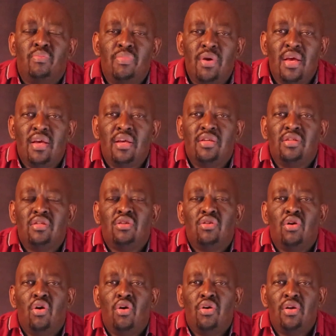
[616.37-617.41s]
based
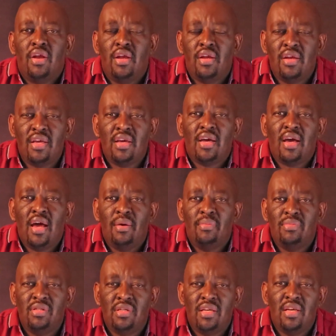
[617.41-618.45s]
on an
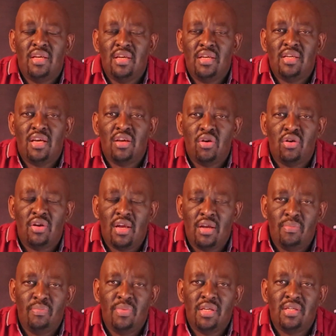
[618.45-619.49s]
income generating
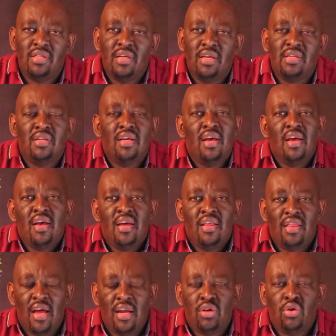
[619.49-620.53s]
online business
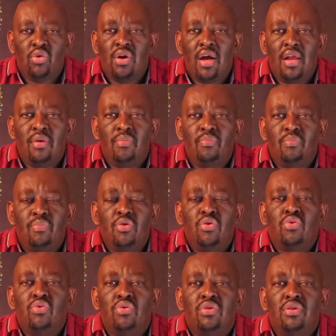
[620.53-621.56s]
that you can
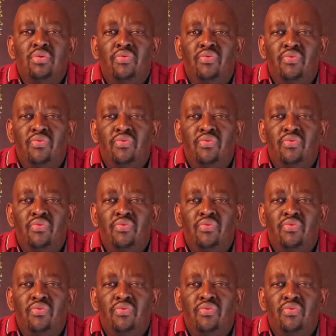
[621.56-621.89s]
build